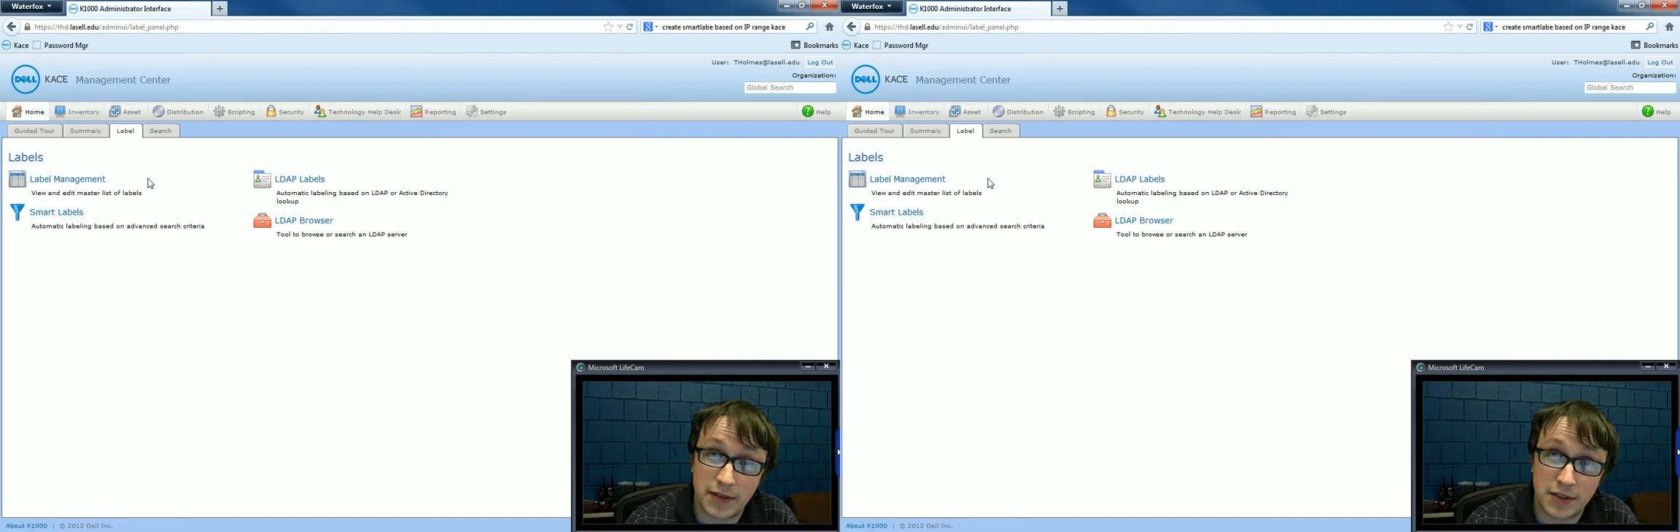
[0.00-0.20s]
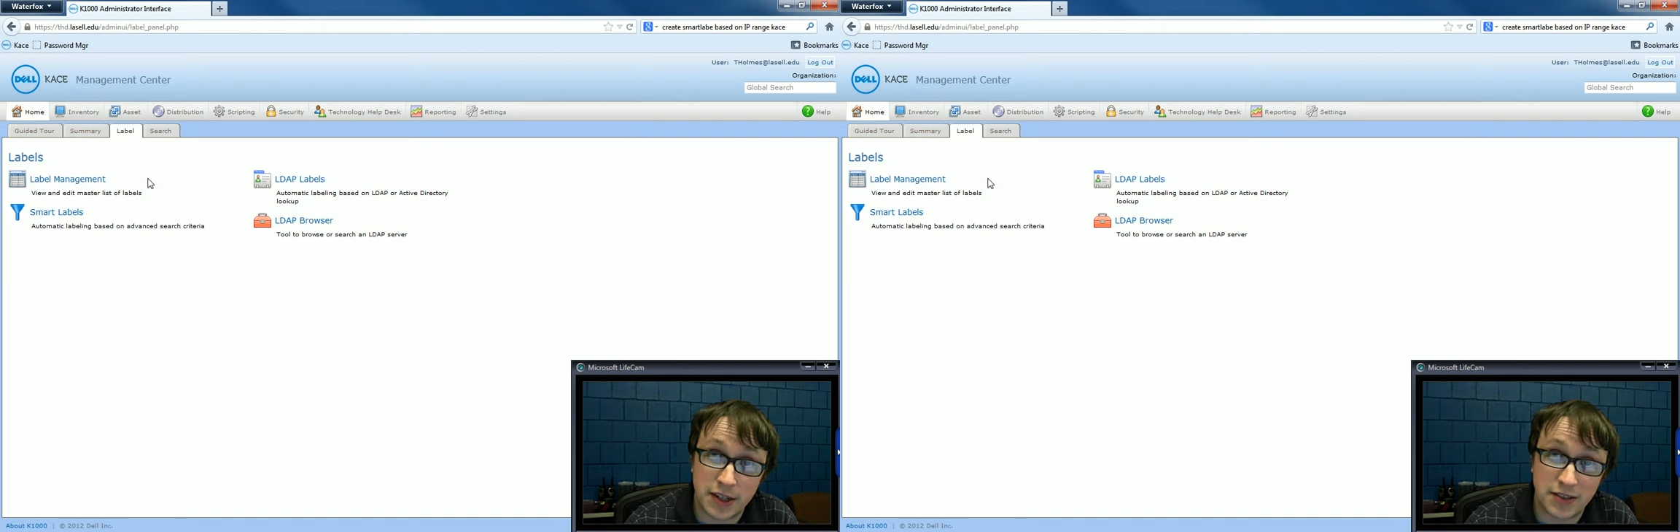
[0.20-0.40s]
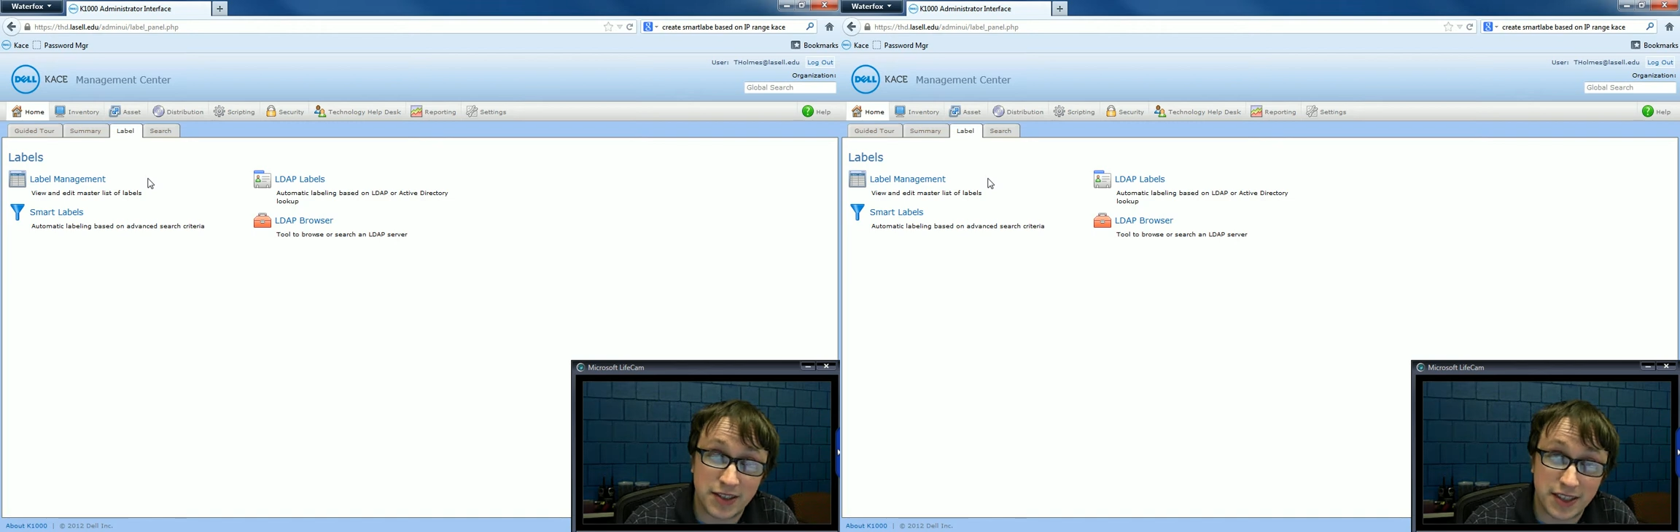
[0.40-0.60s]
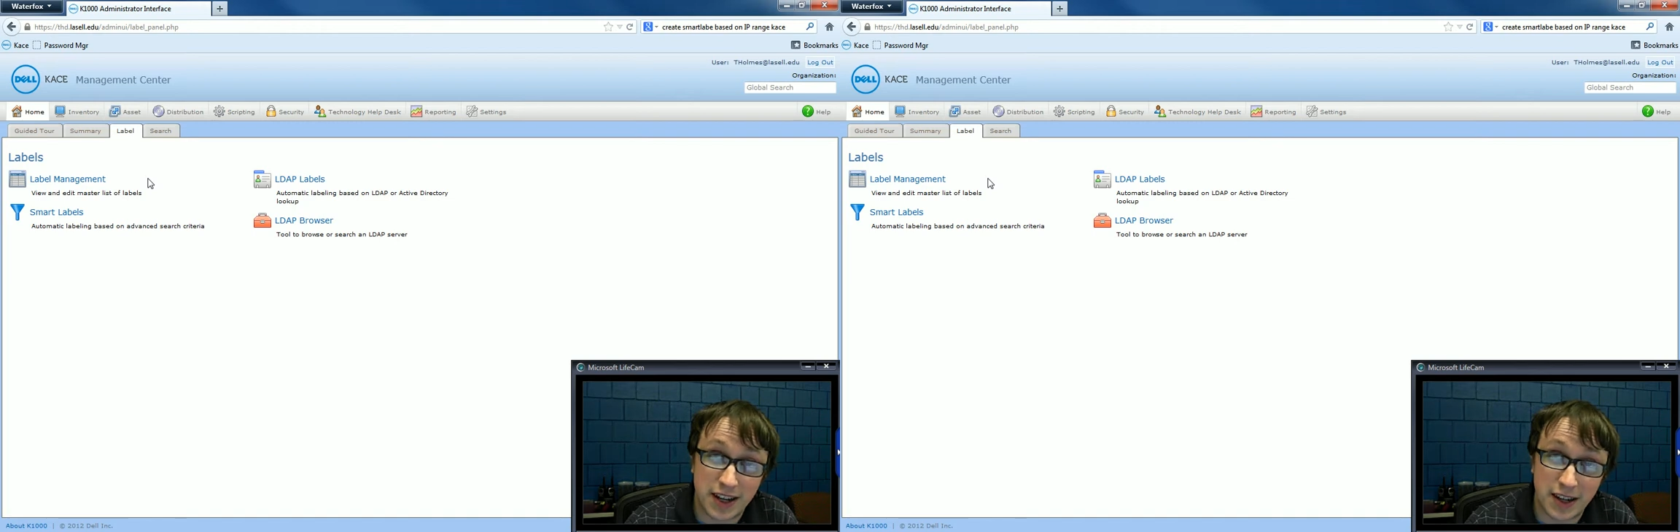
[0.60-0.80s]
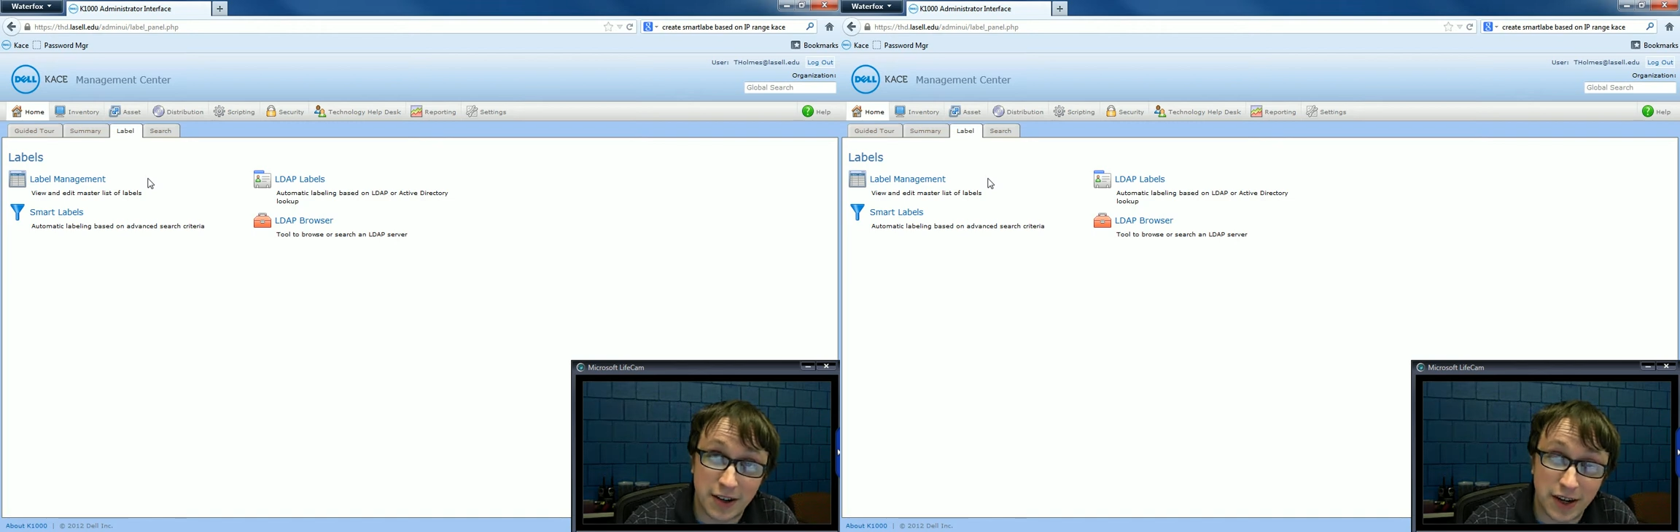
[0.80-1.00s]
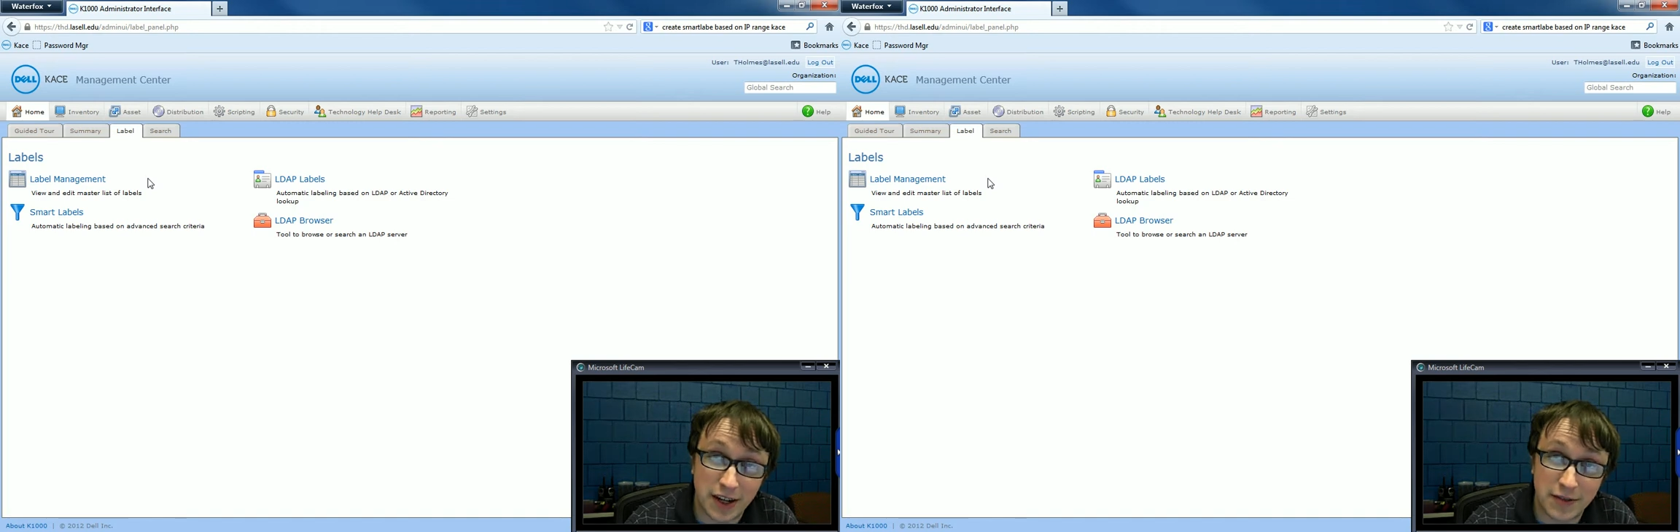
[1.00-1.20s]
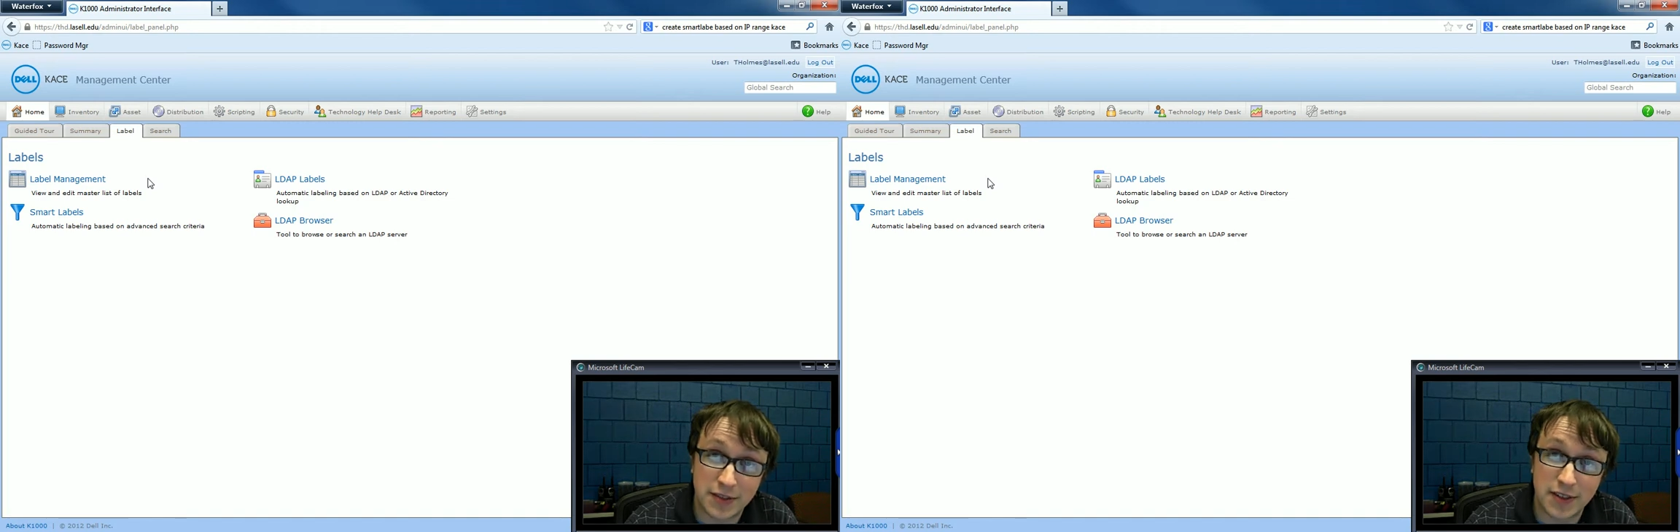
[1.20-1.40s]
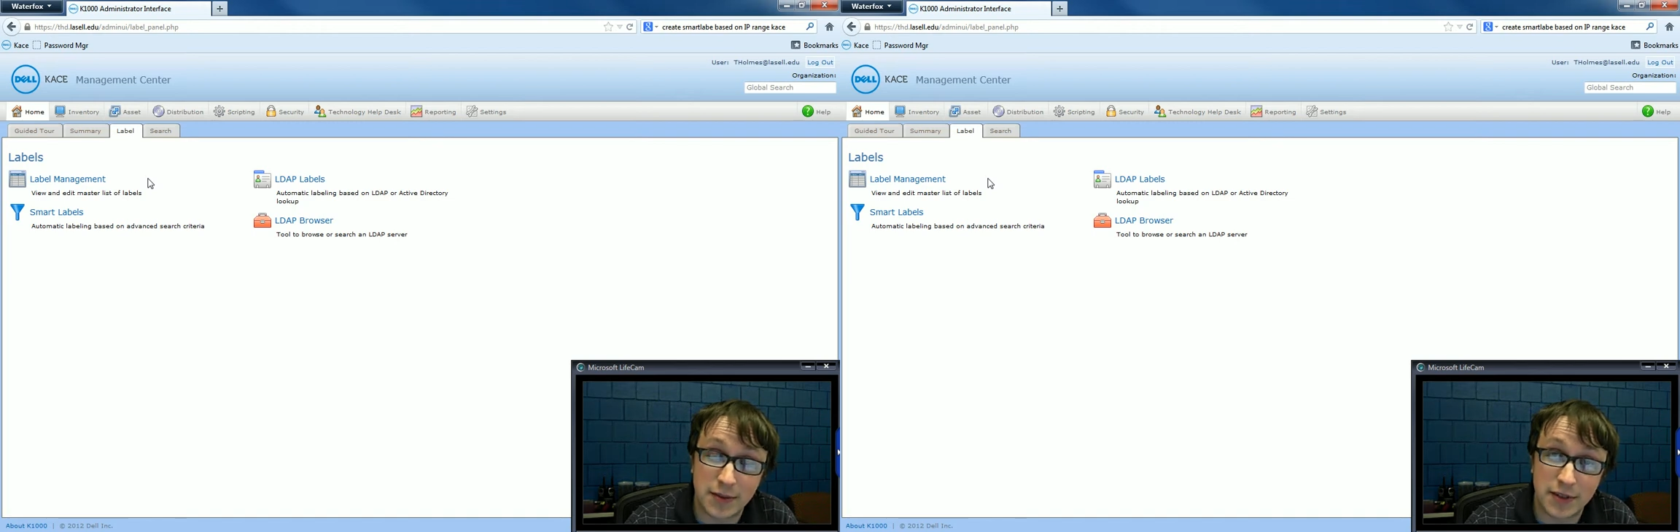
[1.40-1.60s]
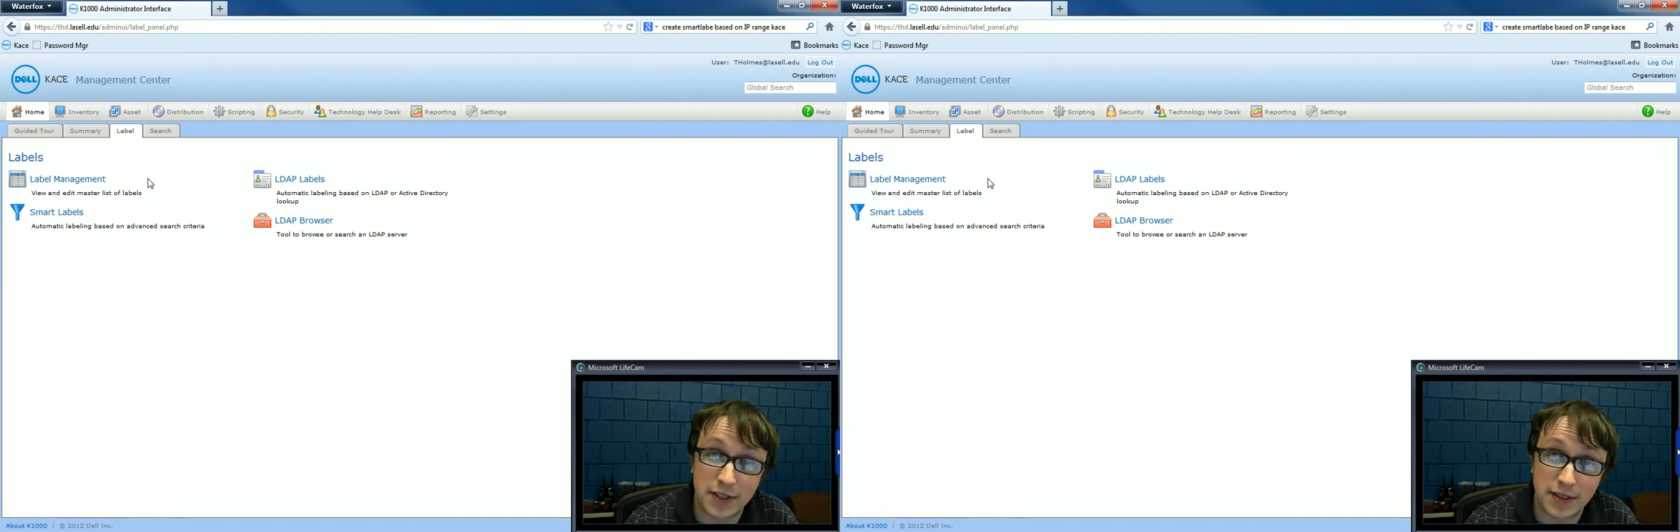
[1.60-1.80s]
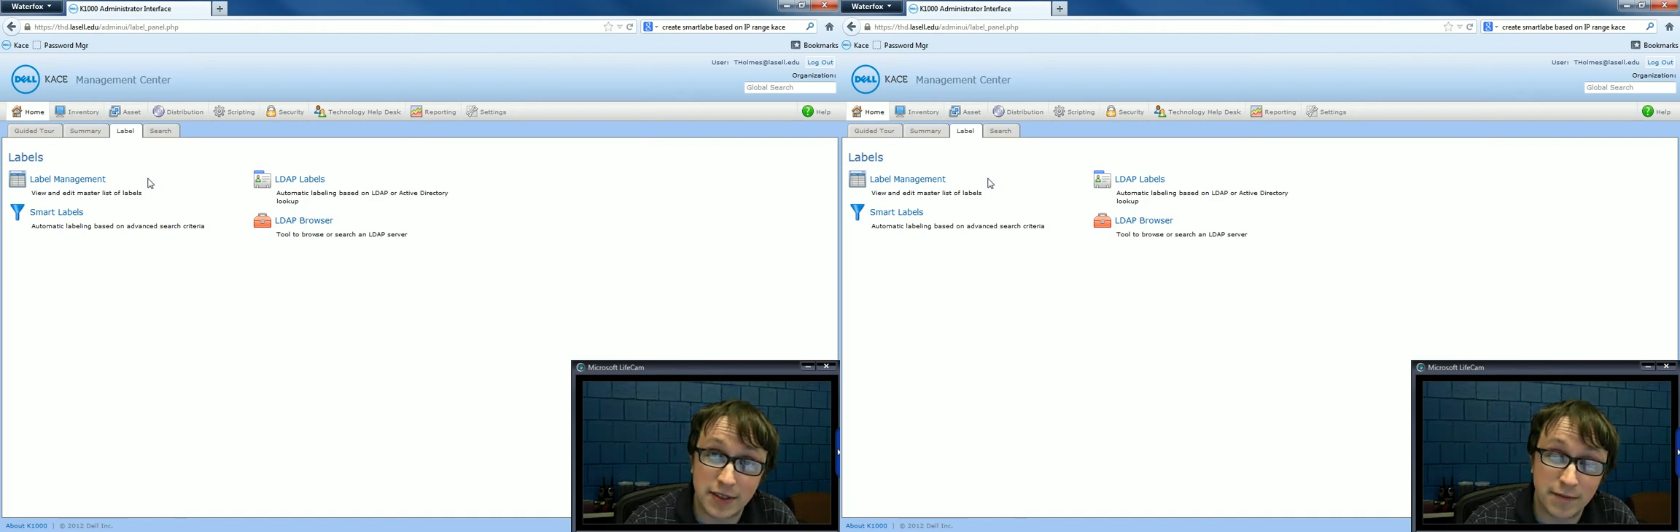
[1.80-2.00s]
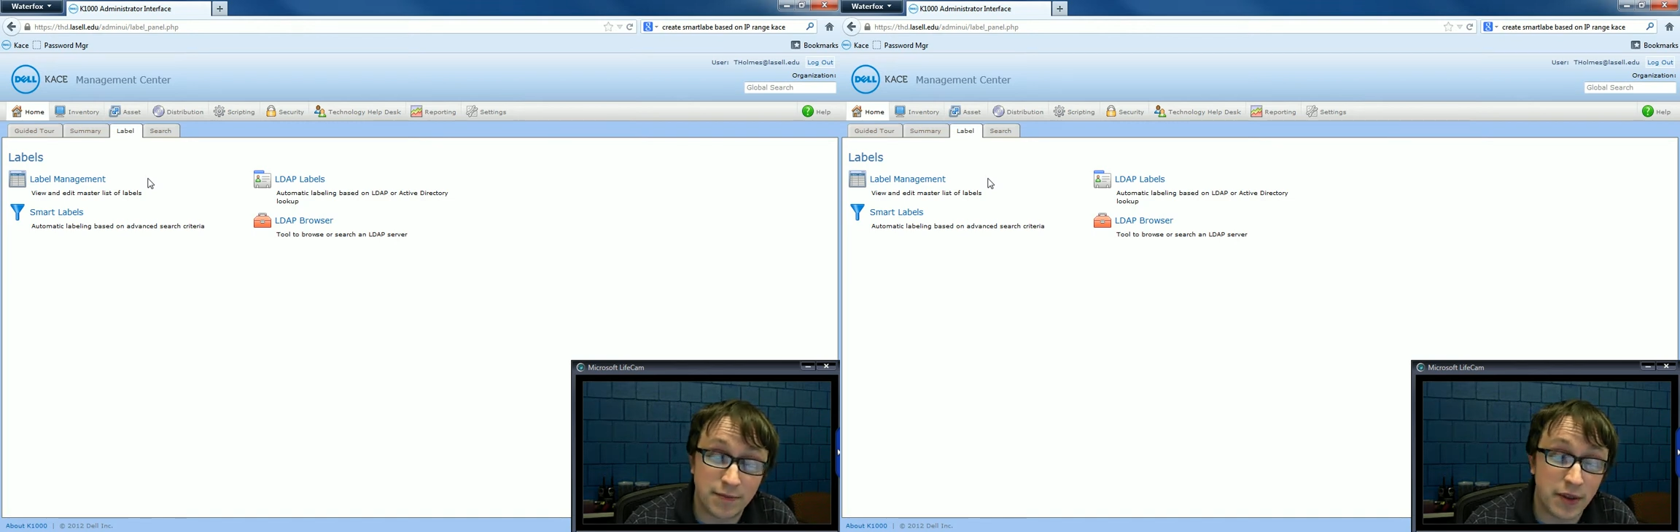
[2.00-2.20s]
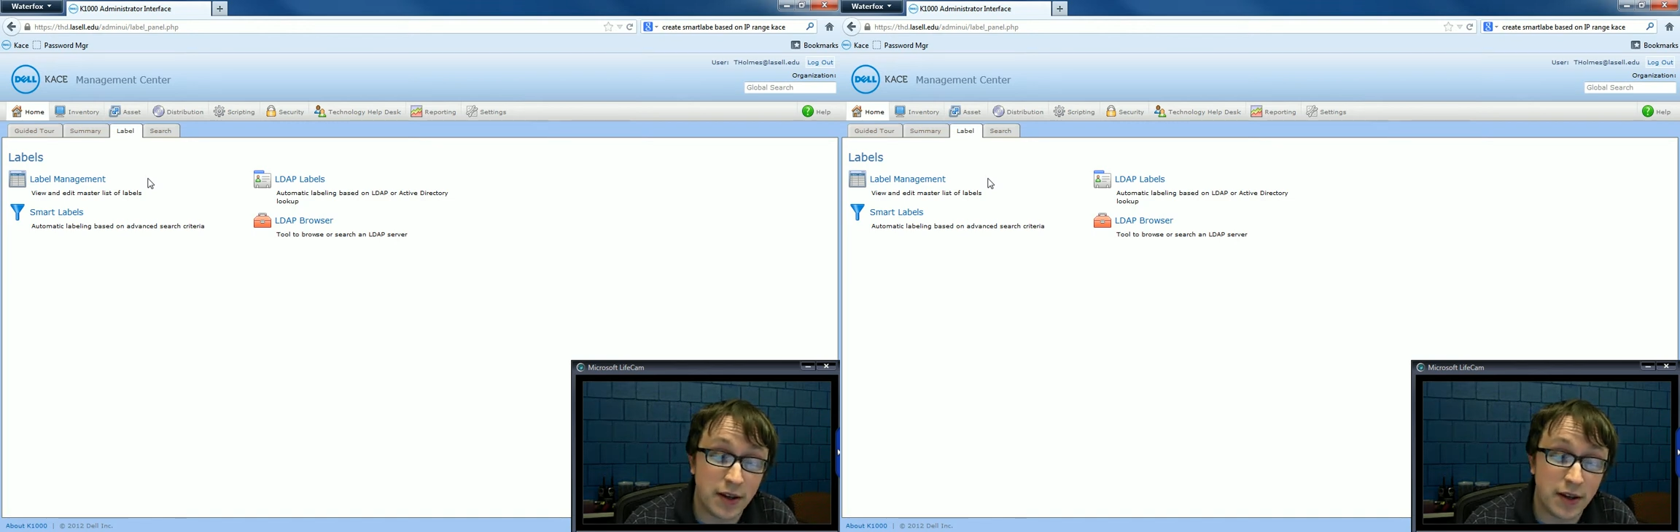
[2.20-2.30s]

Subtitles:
Directory is not correct for some reason,